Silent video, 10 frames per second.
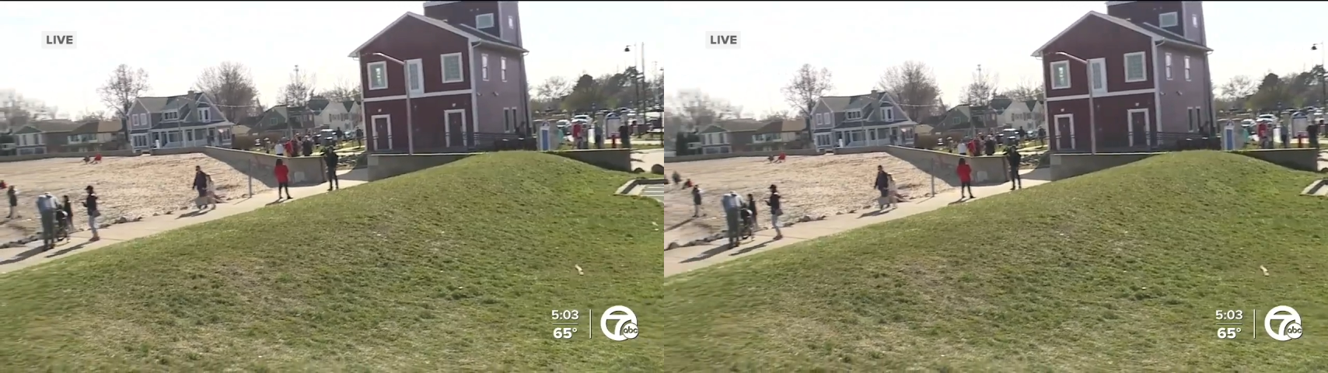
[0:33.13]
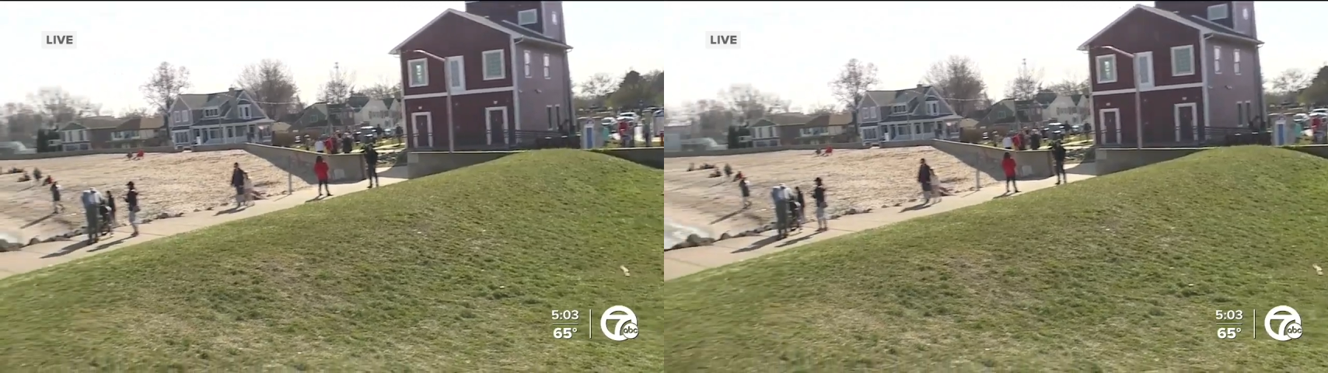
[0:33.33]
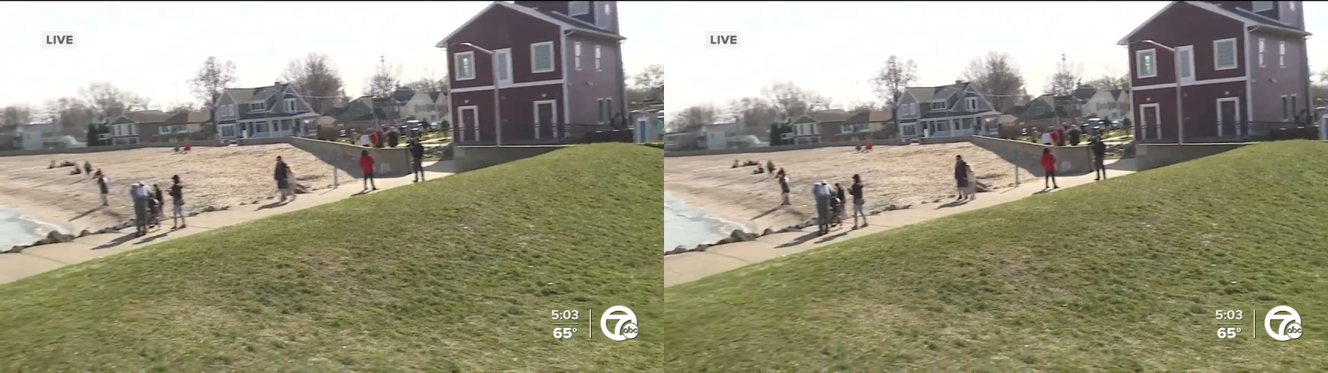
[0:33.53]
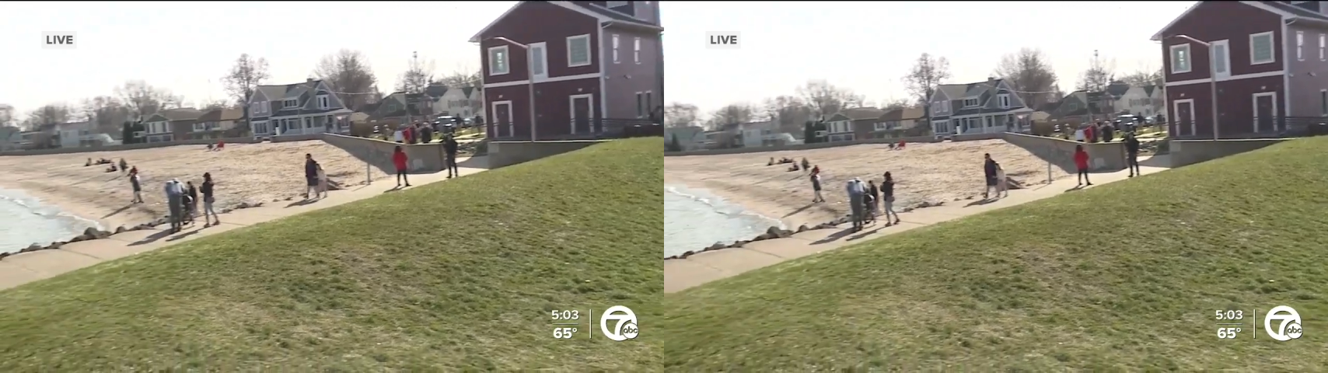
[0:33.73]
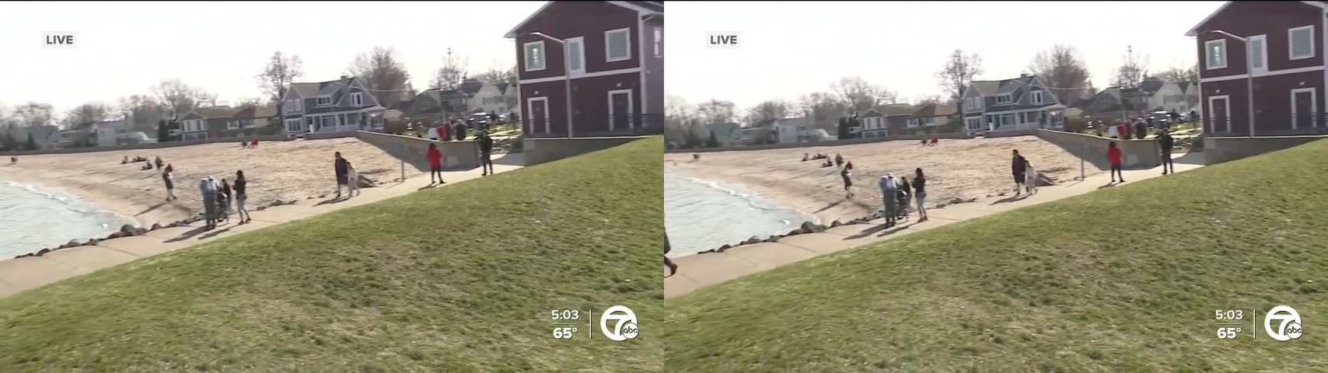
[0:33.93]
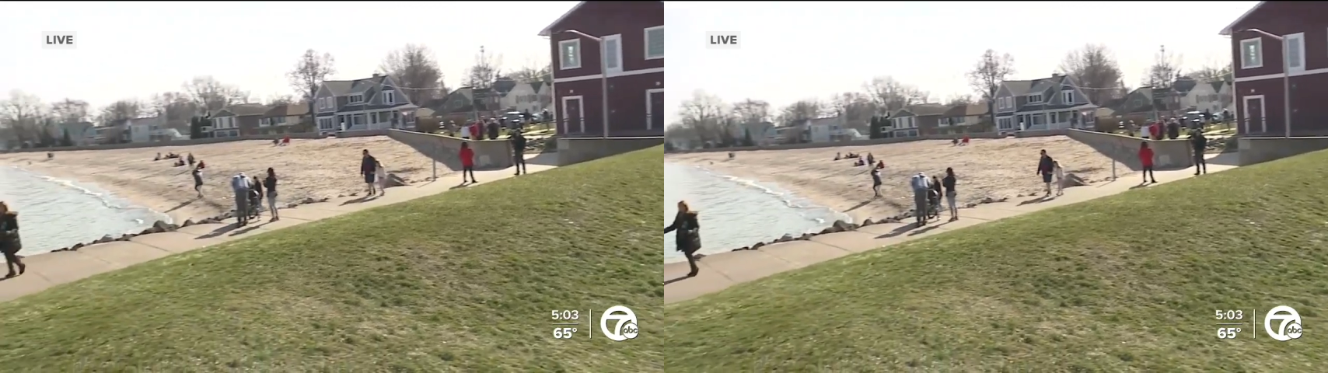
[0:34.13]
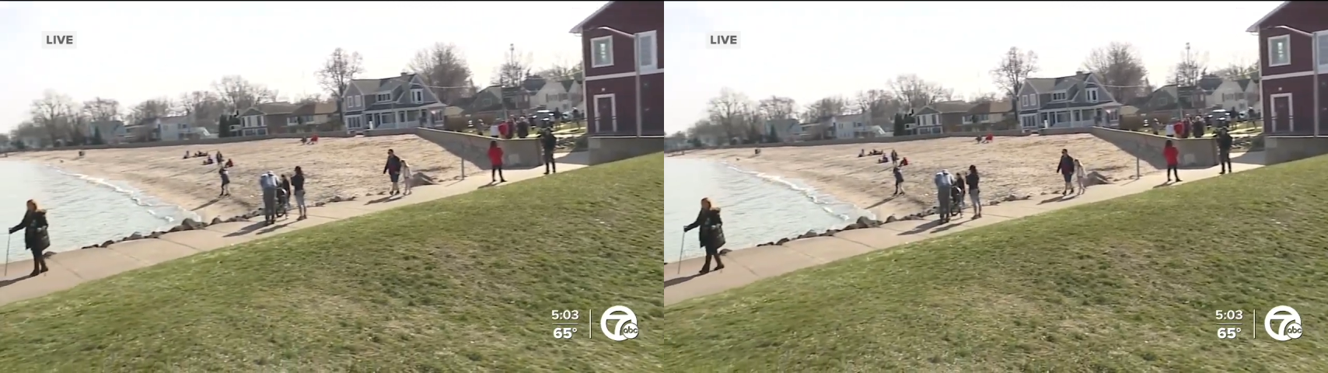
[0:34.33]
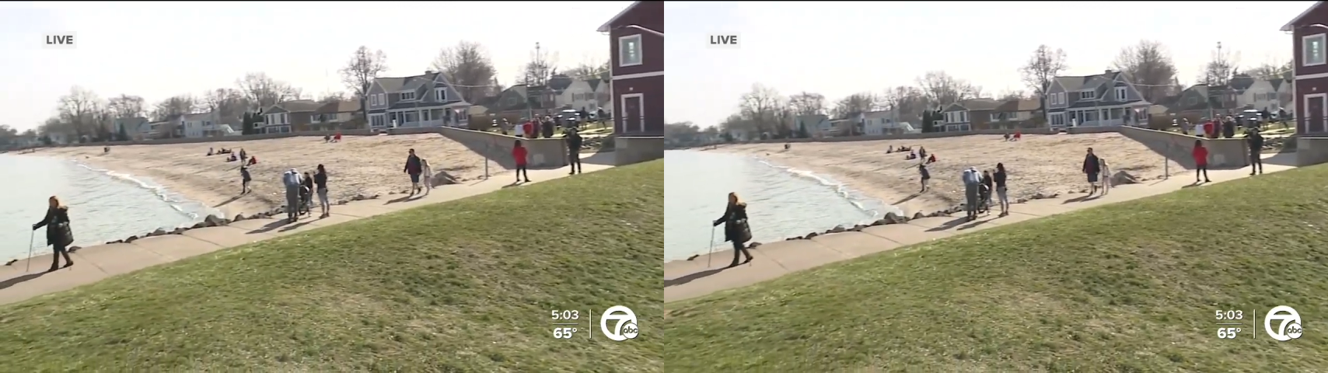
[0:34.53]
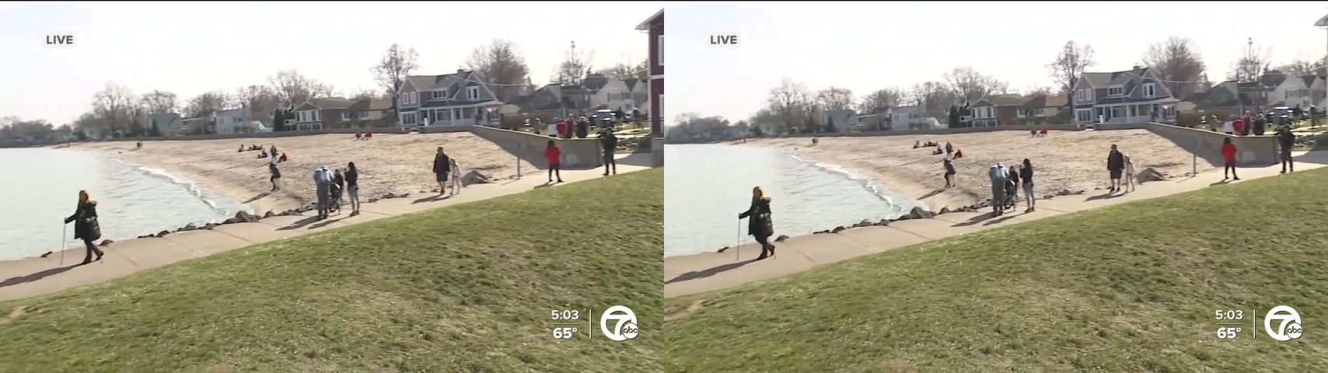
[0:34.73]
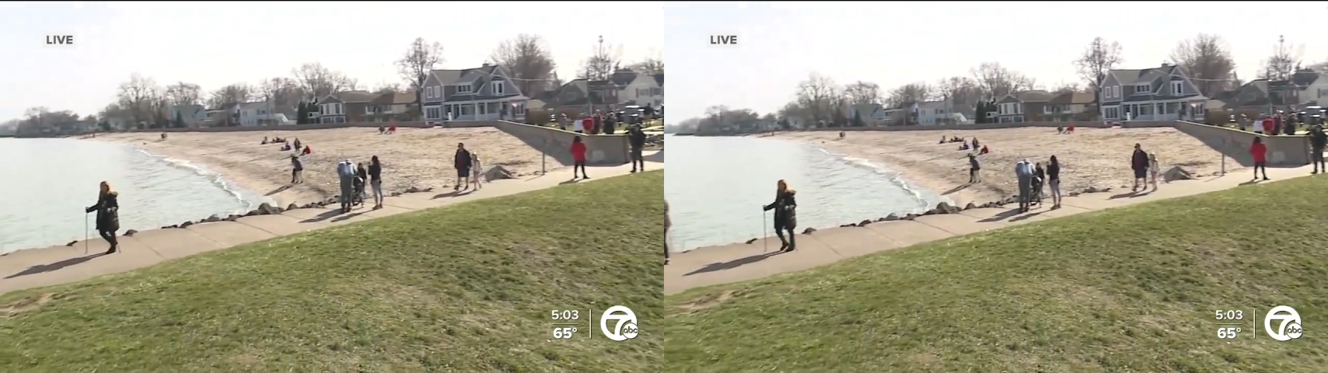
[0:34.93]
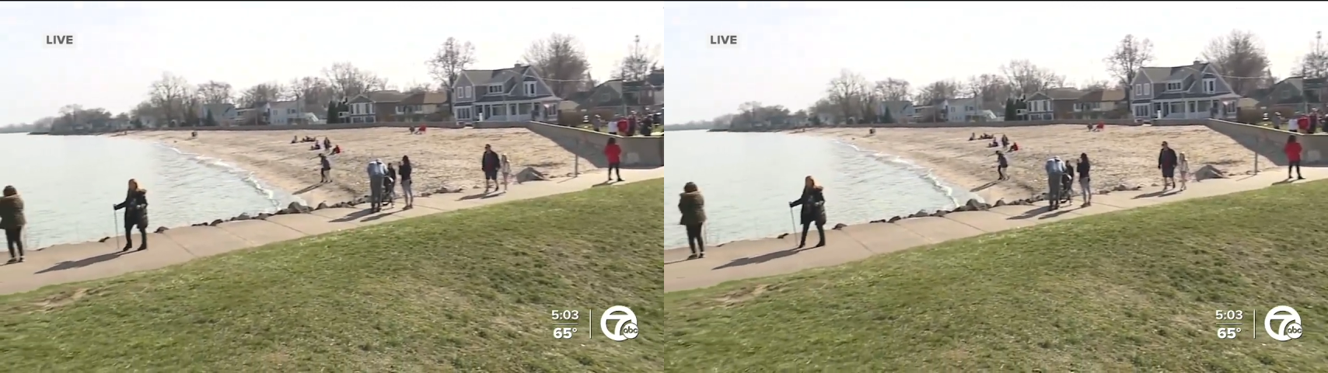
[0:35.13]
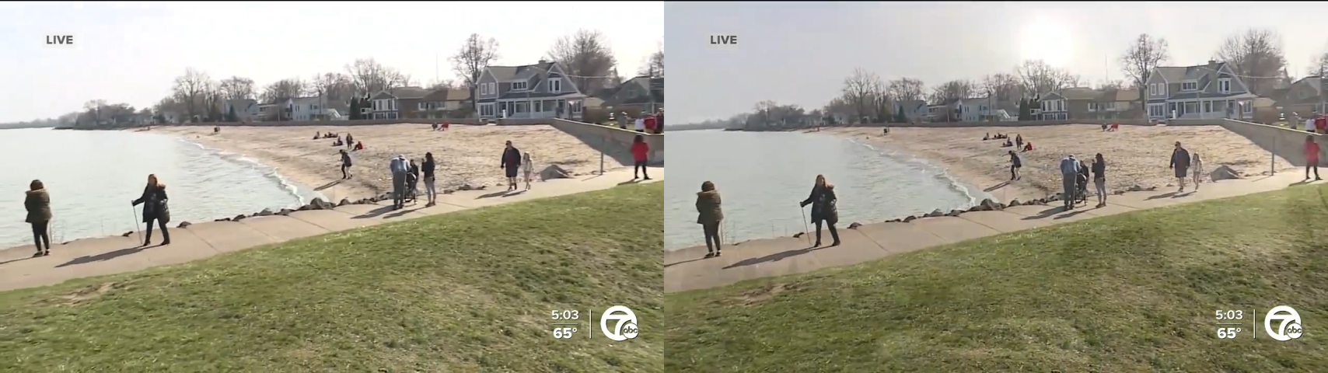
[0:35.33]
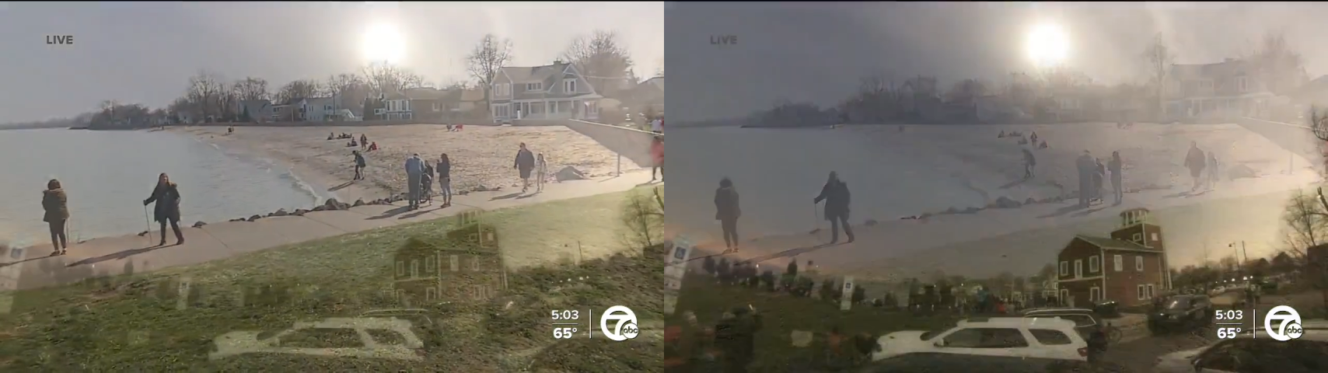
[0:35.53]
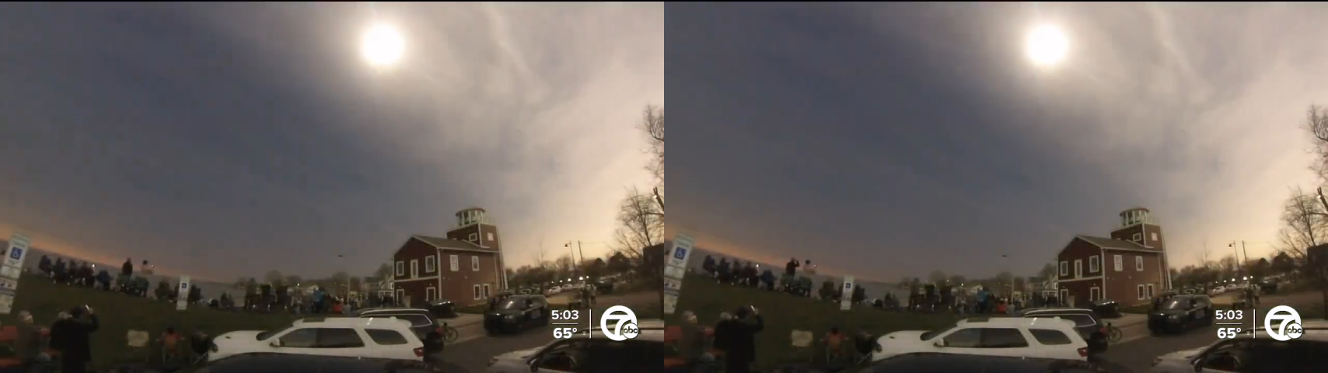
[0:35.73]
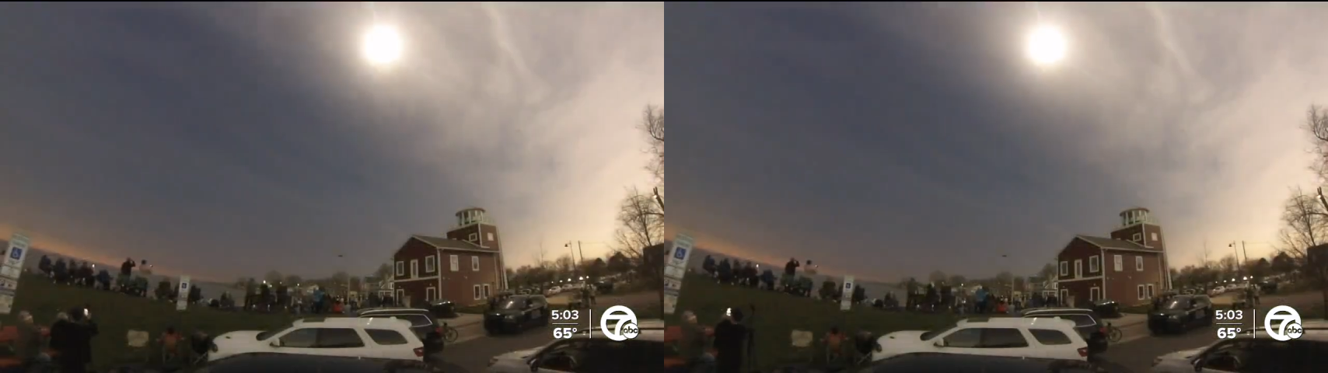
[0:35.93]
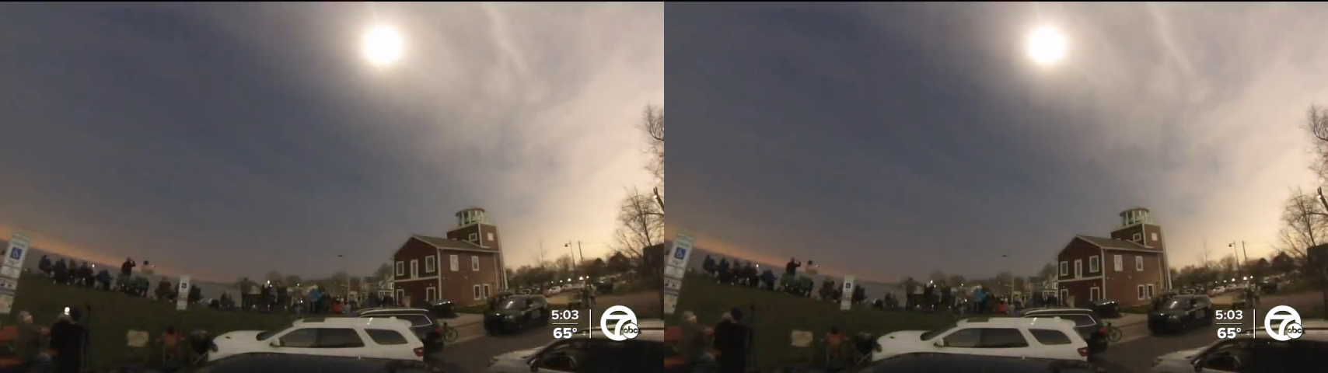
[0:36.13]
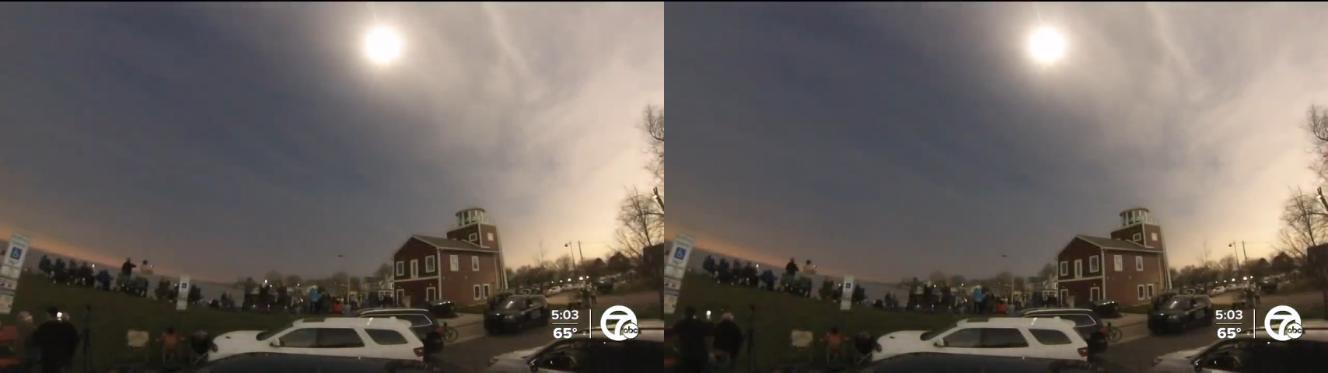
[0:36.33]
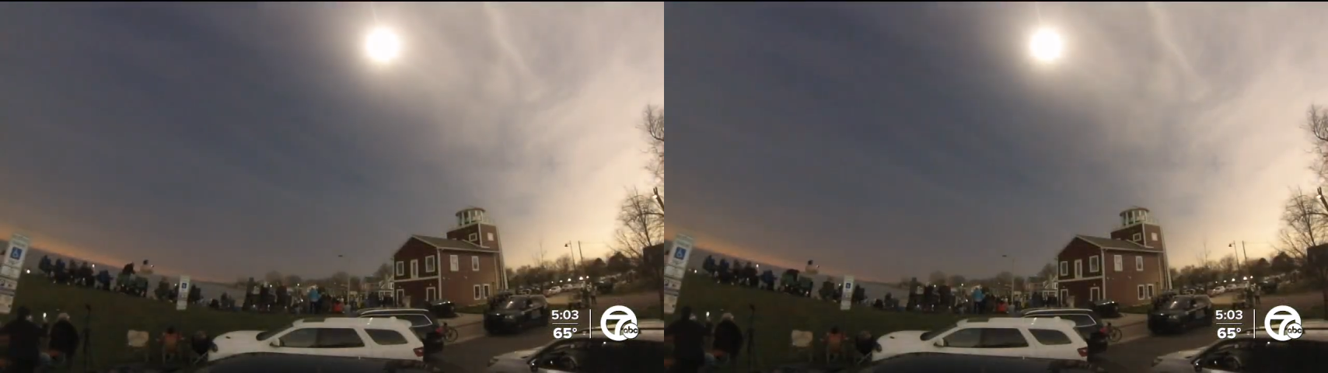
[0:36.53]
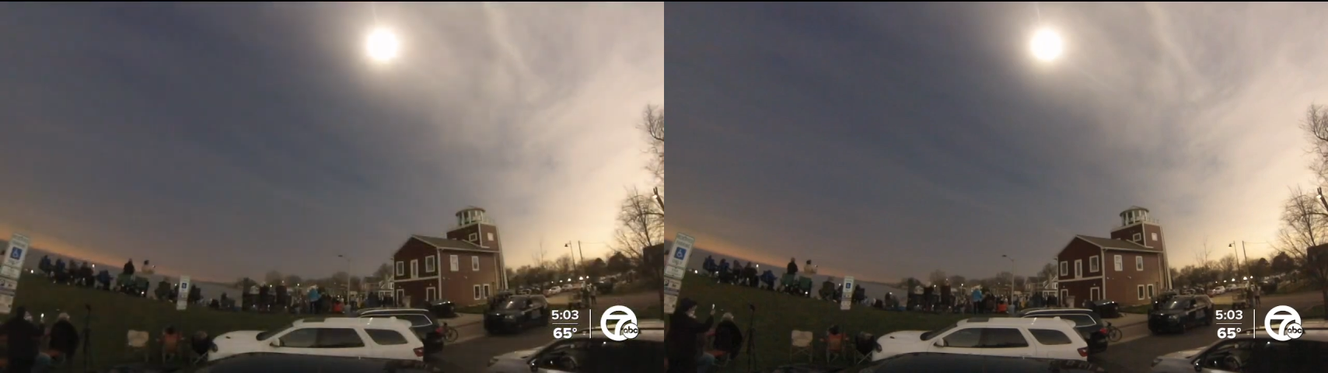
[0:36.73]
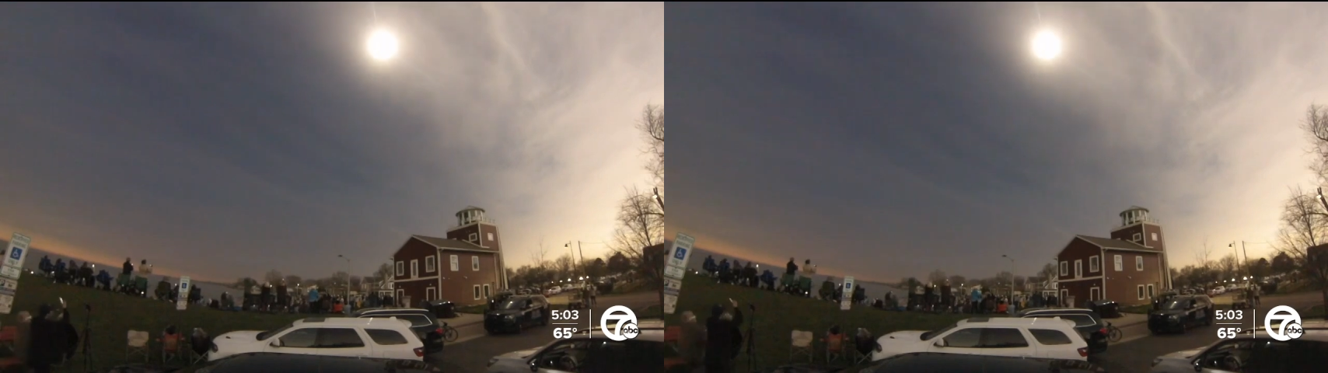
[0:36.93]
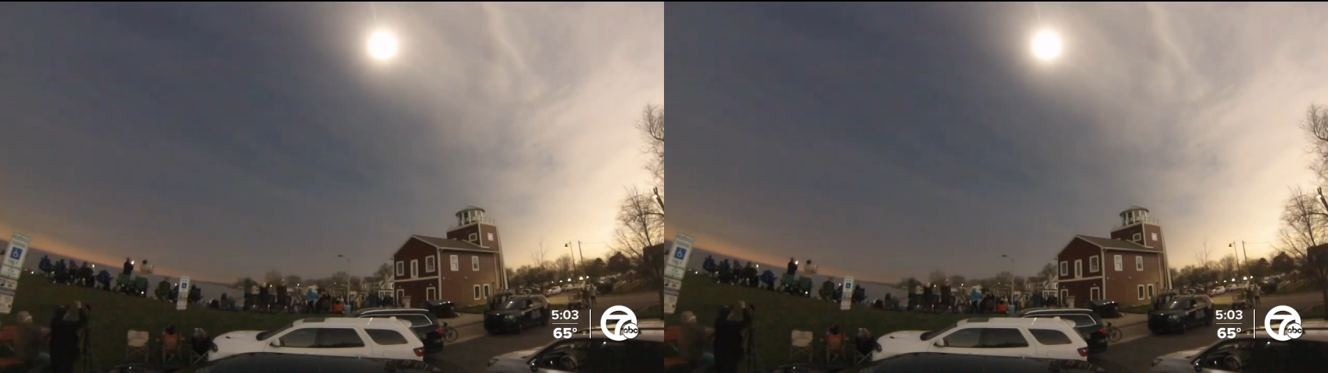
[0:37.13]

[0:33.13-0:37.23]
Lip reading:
(no speaker visible)